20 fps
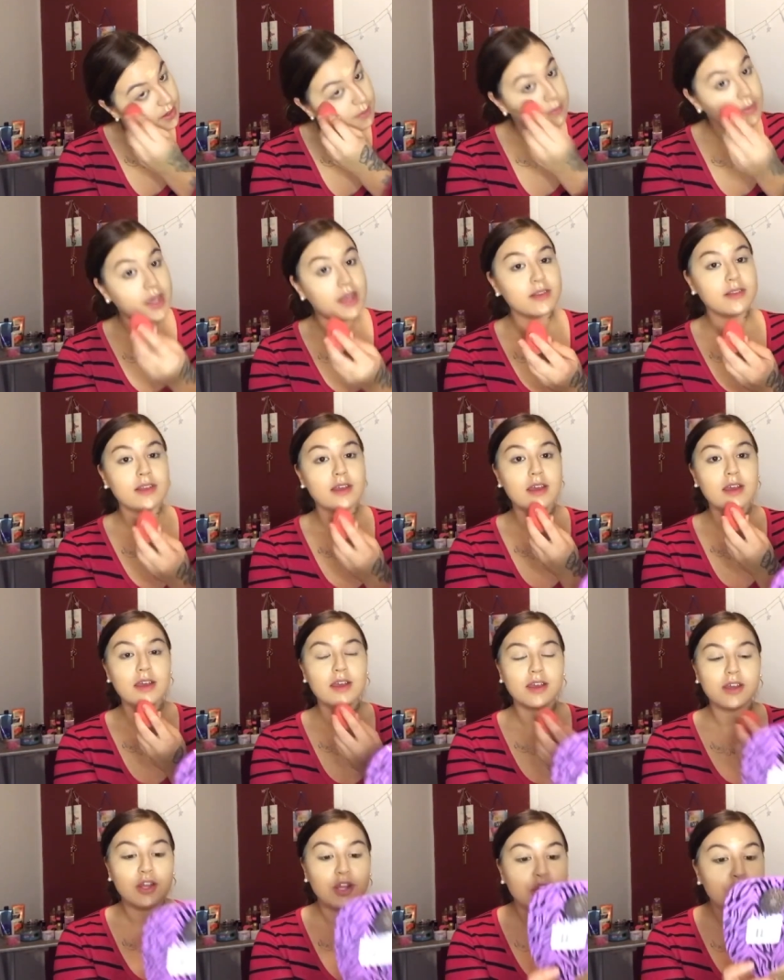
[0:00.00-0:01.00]

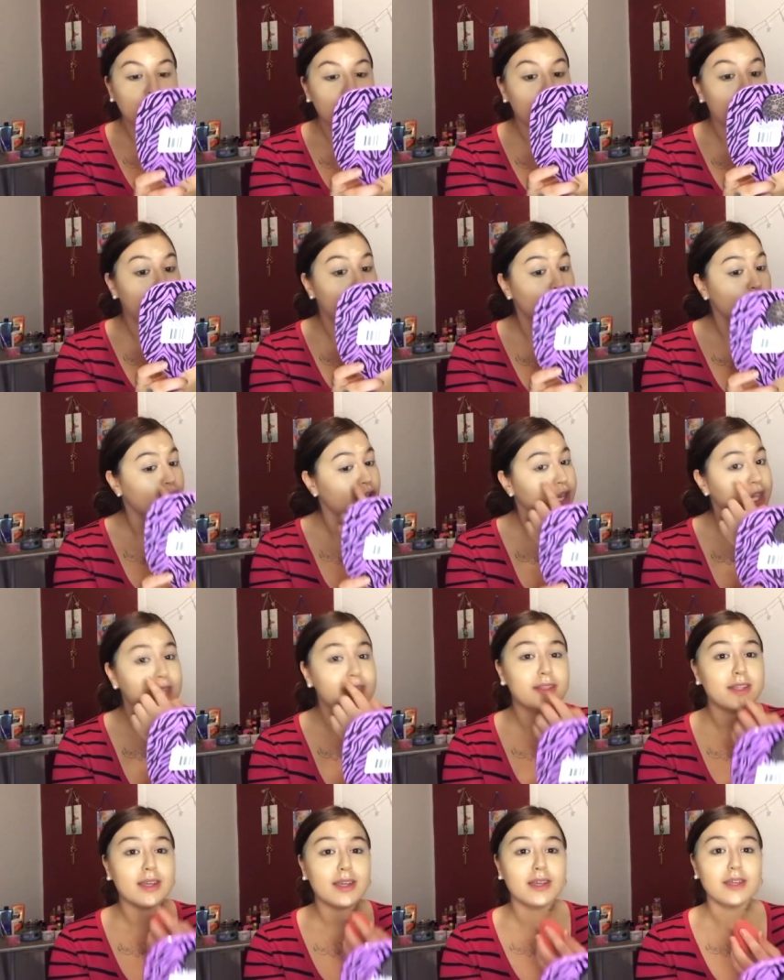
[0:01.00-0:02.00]
amazing. No
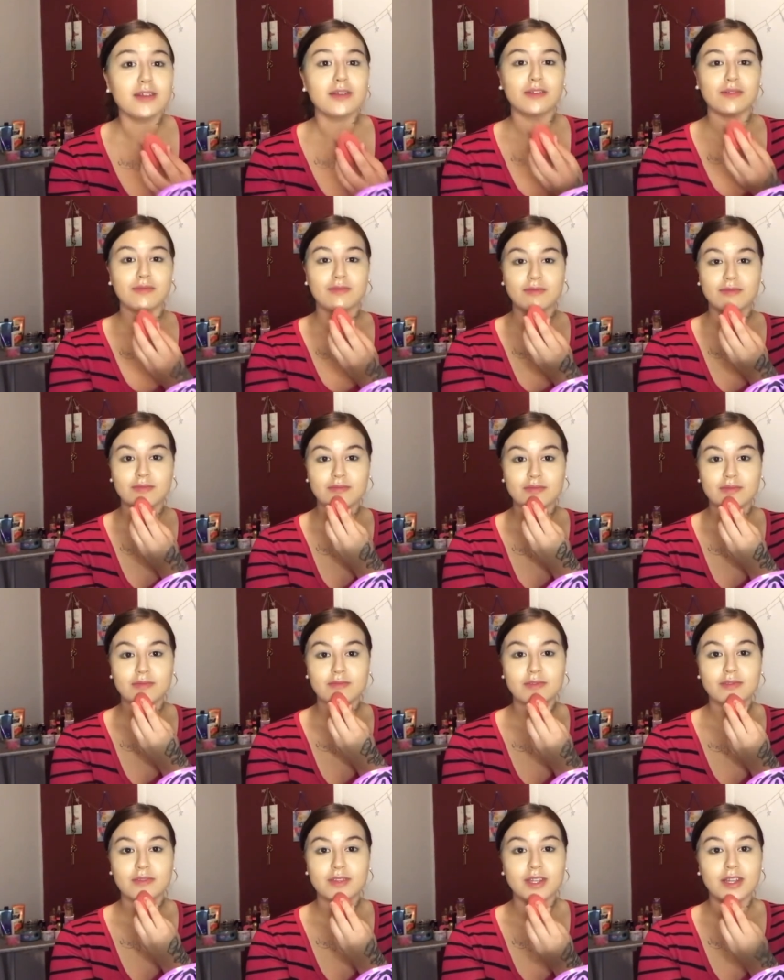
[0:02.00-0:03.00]
creasing.
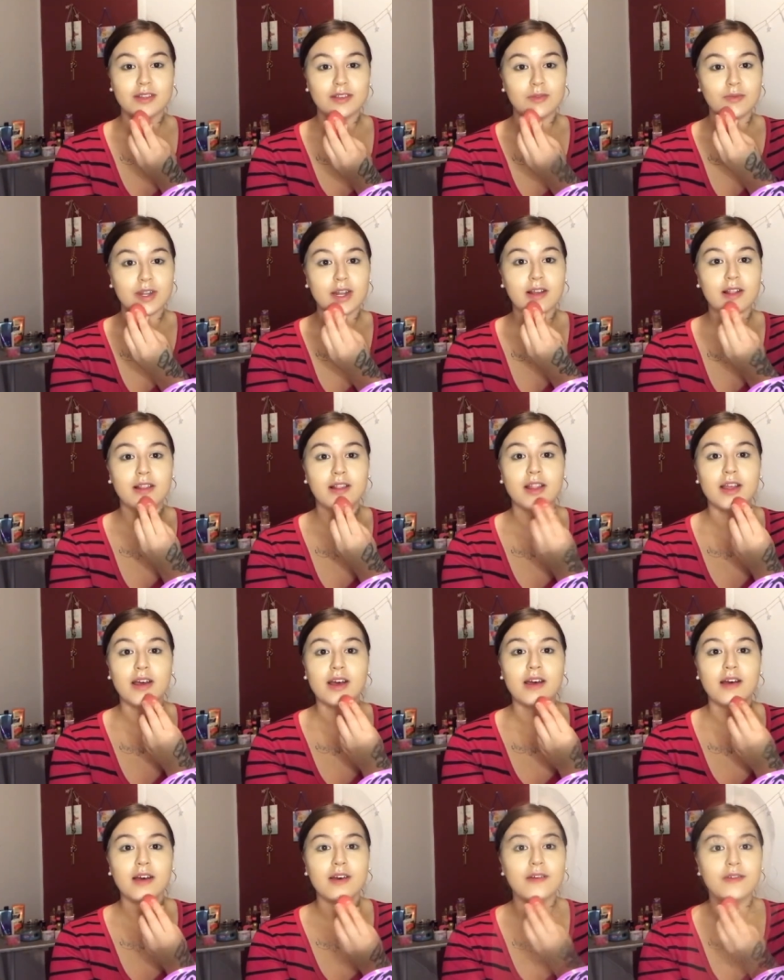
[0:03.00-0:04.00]
That's what I
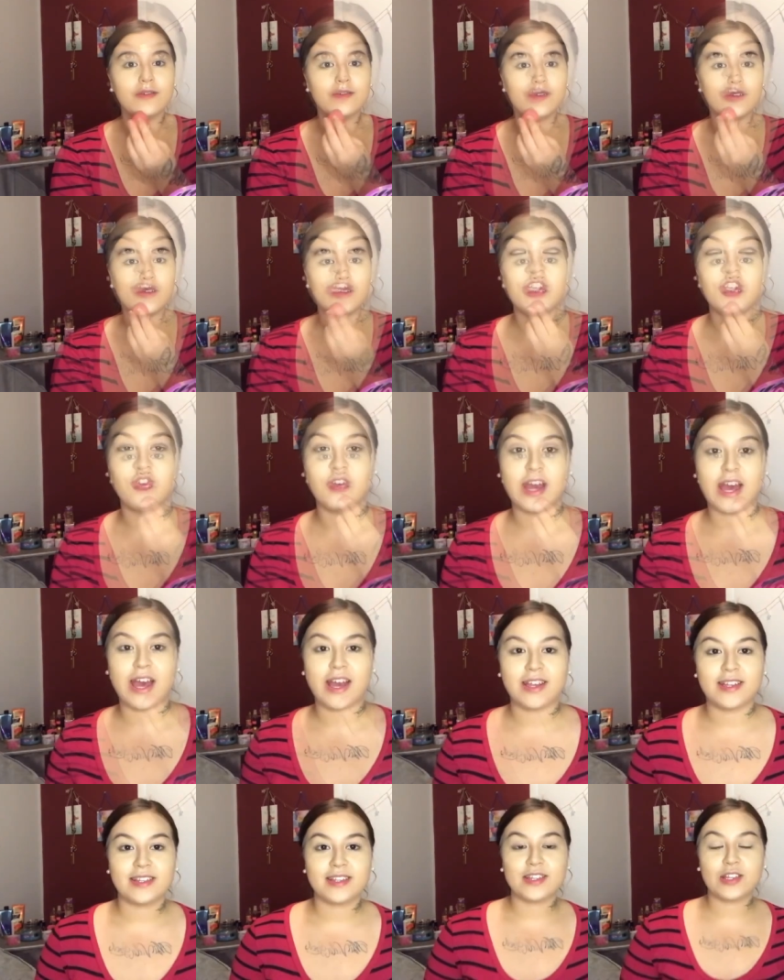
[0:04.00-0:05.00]
love. All right, you
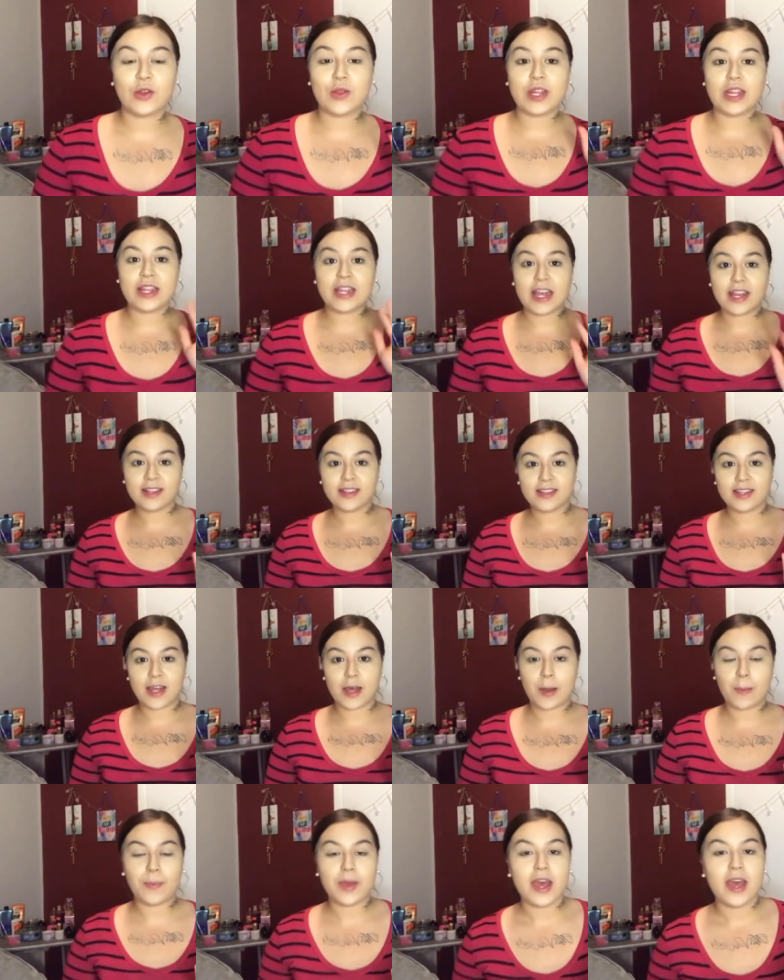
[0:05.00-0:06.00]
guys. So the next
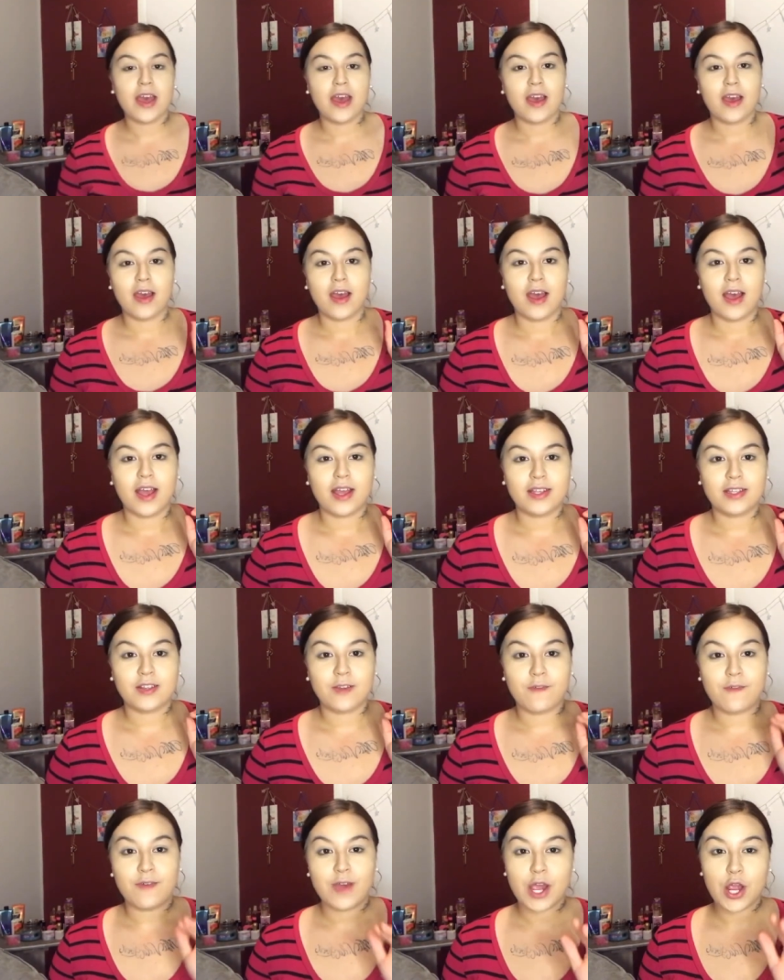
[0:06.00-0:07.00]
step is
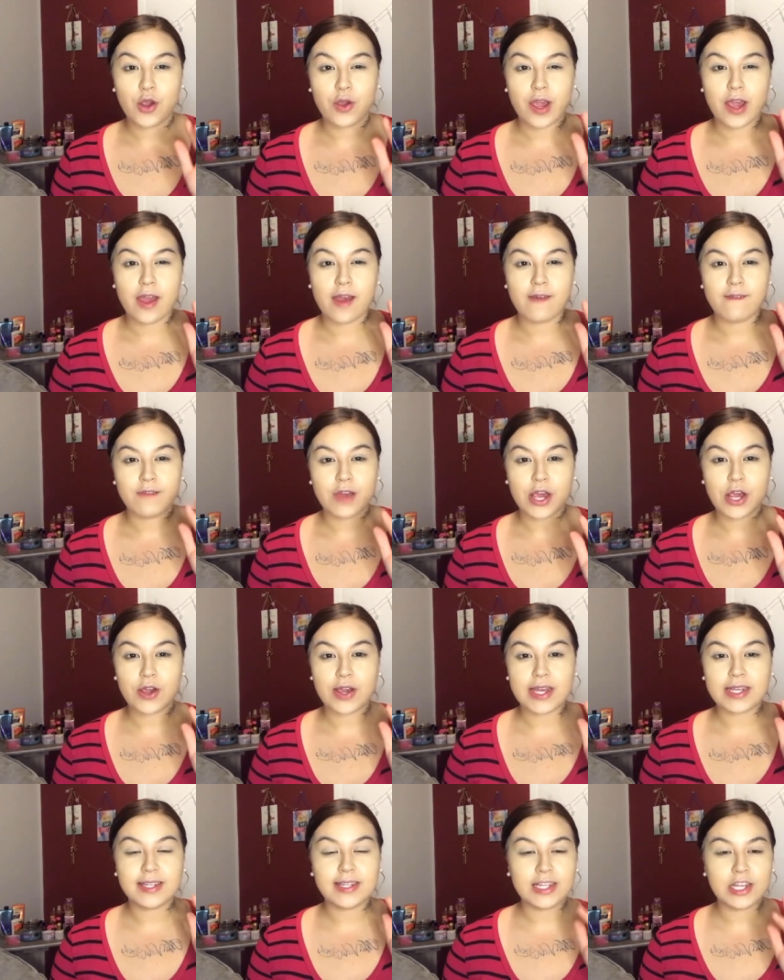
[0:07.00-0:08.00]
very,
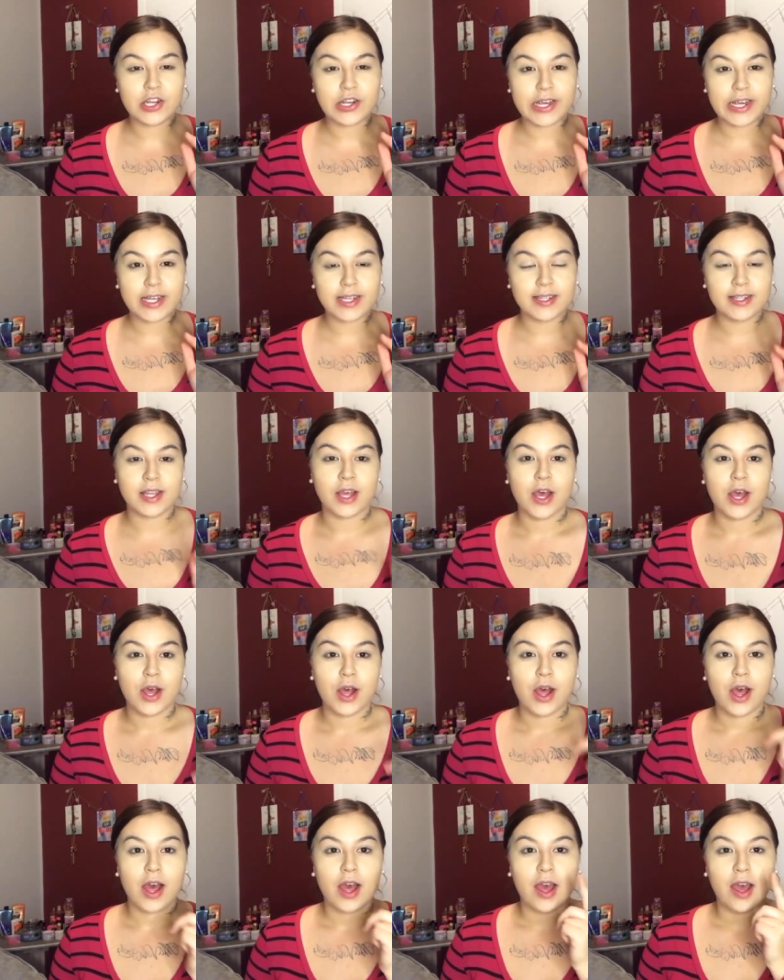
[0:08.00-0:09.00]
very serious.
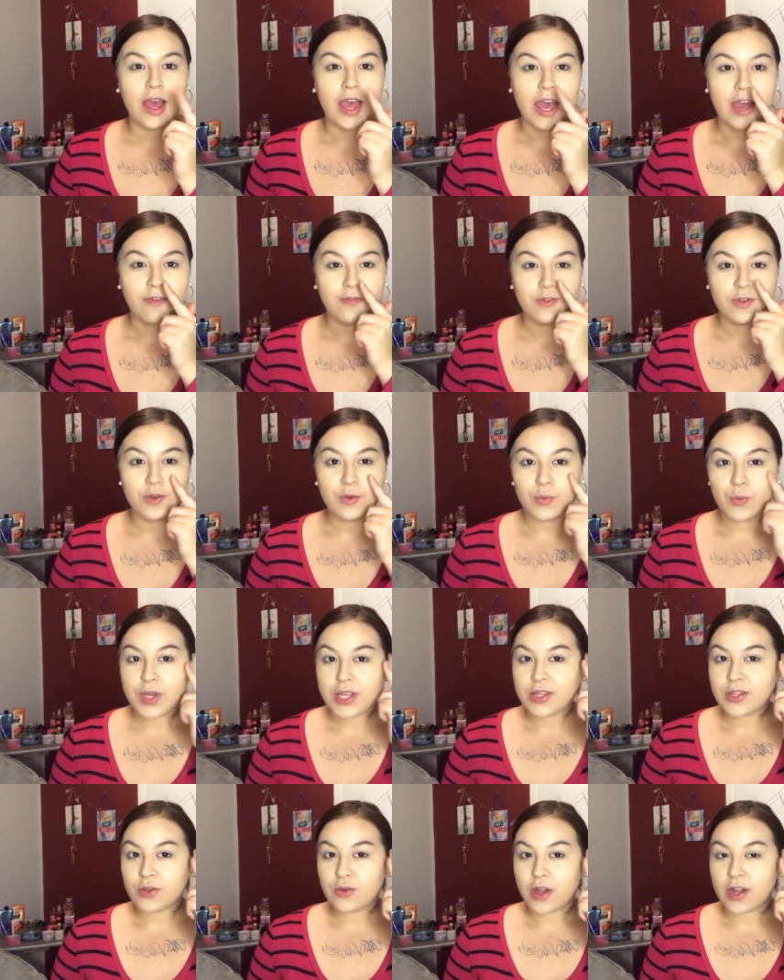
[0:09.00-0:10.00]
After
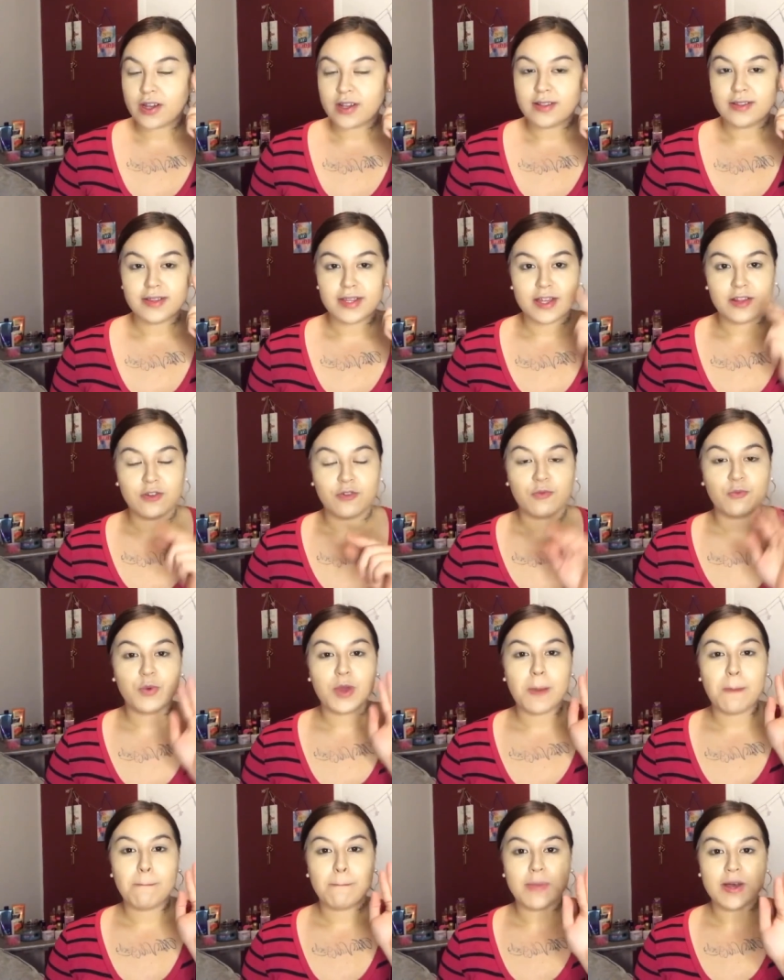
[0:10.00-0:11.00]
we do our concealer,
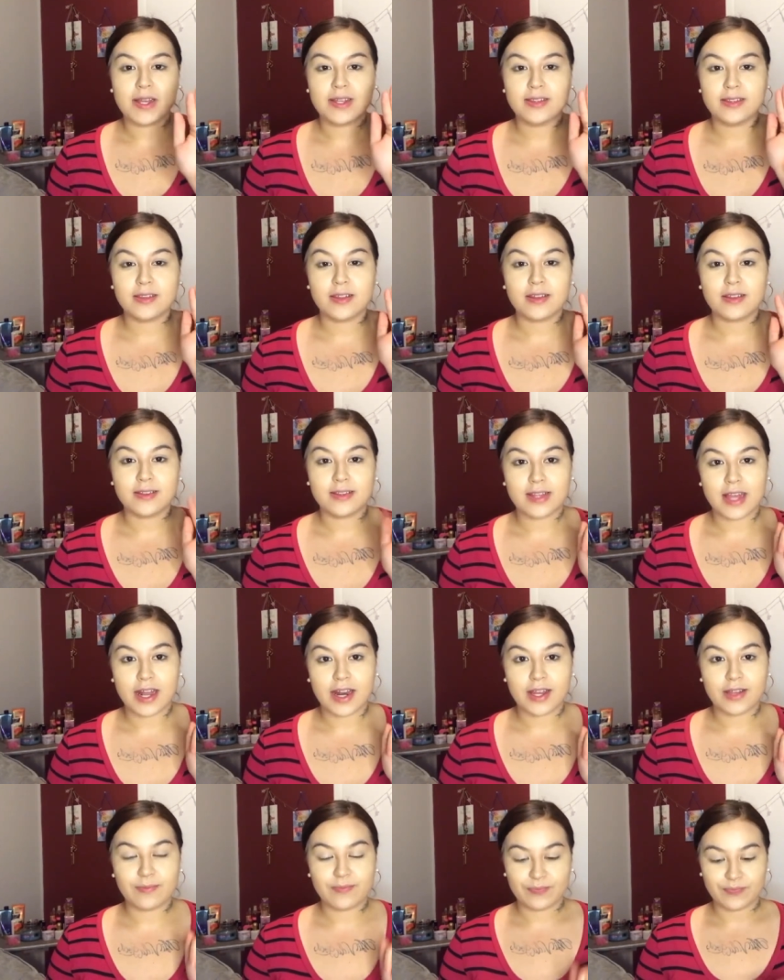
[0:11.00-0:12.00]
we must
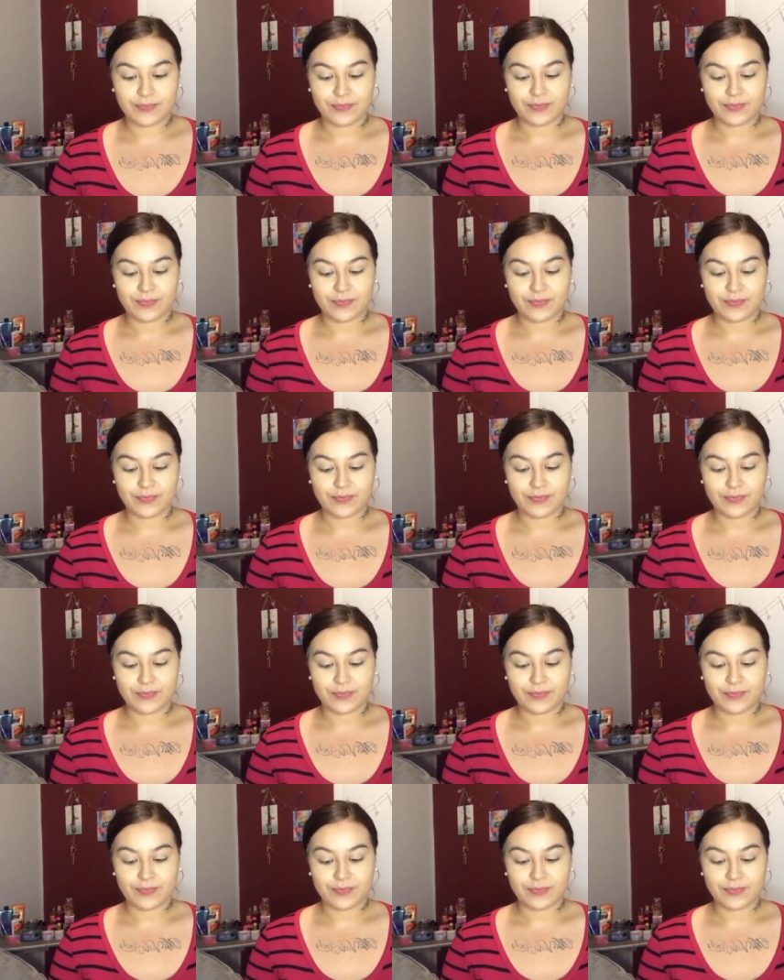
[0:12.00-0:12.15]
set it.